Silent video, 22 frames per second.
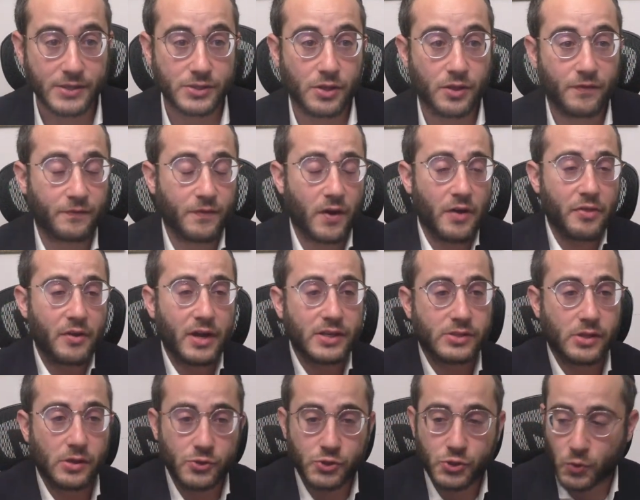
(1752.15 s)
so the father
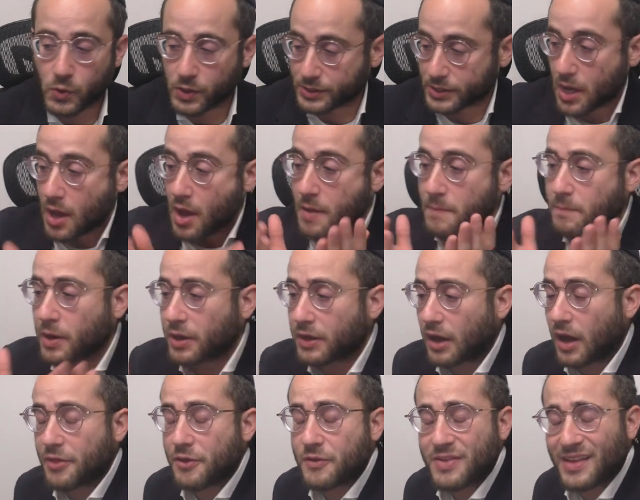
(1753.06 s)
has no choice but
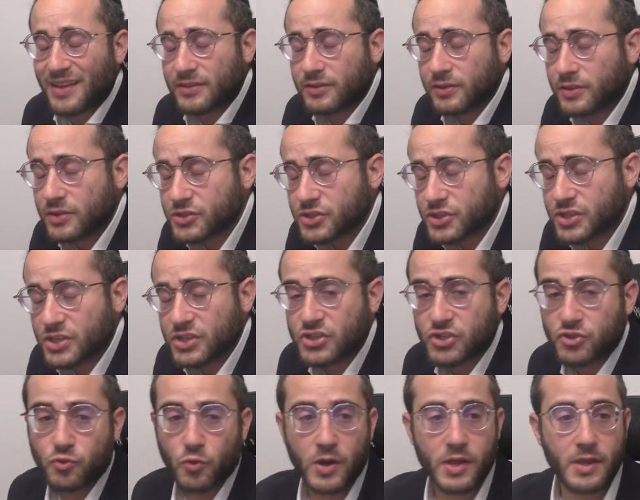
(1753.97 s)
other than to just
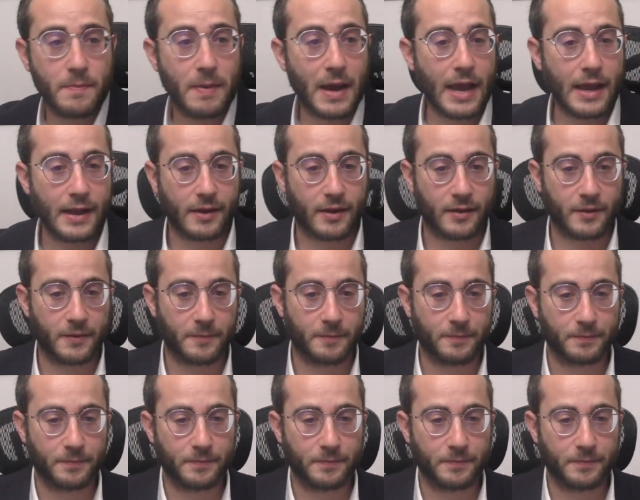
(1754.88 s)
destroy the bike.